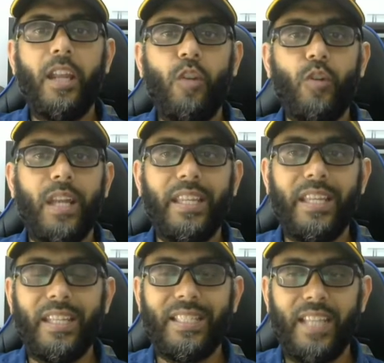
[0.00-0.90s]
you
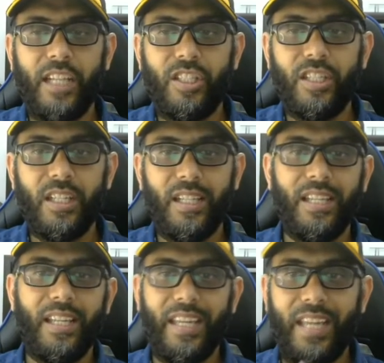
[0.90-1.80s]
can
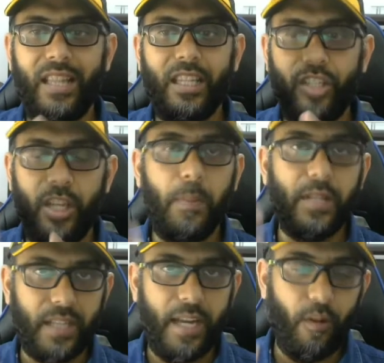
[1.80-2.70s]
get the
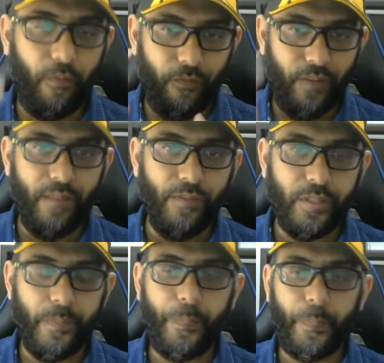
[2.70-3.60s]
cheapest kind of
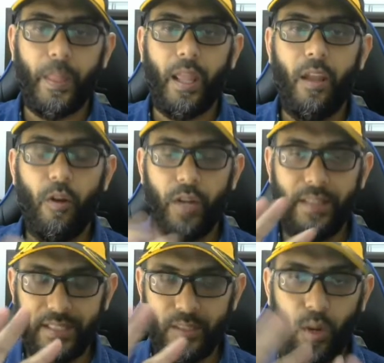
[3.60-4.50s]
weaves. Okay,
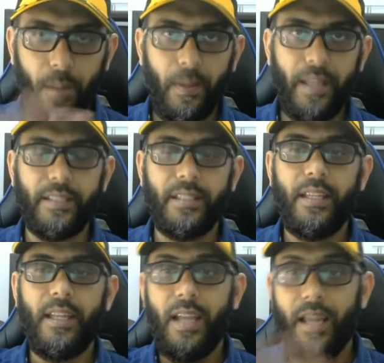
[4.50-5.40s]
this is one place.
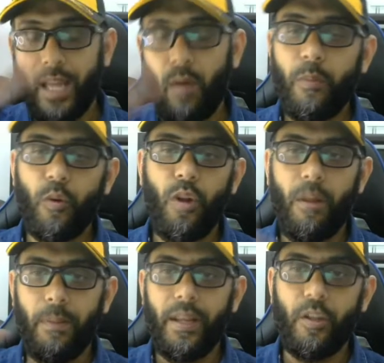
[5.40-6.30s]
Now I'm going
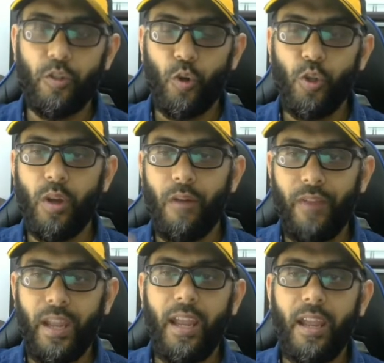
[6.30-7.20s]
to show you a
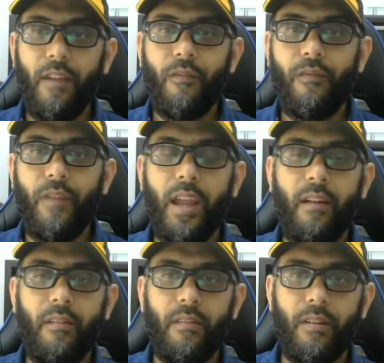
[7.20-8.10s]
way
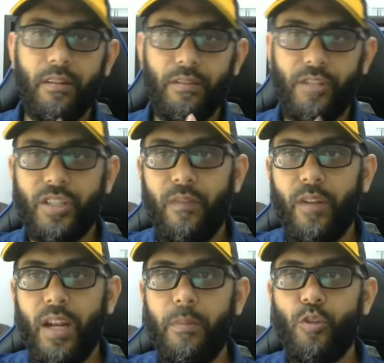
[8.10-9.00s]
where,
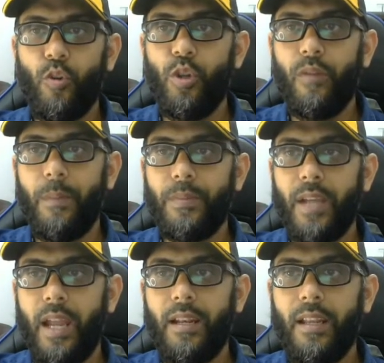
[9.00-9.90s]
let me show you a
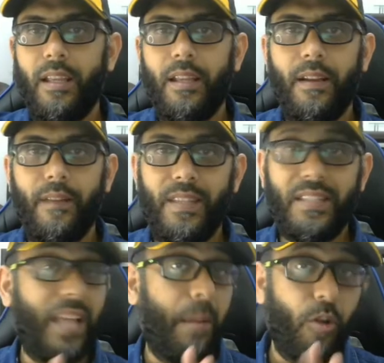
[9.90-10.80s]
website.
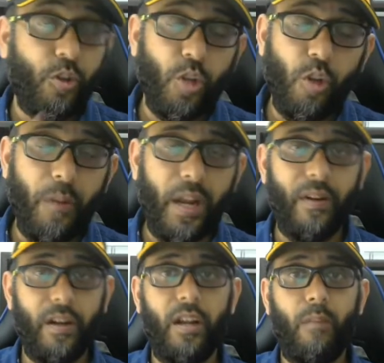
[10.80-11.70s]
This, I'm not sure you might have
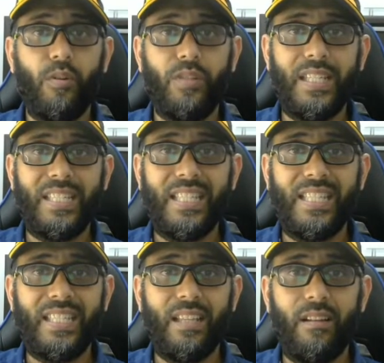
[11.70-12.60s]
heard about this.
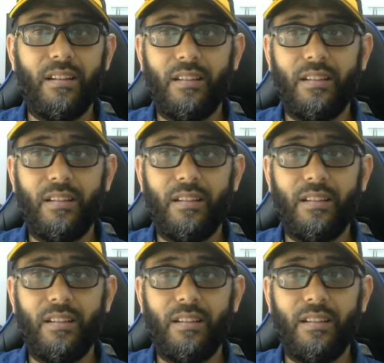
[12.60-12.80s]
This is a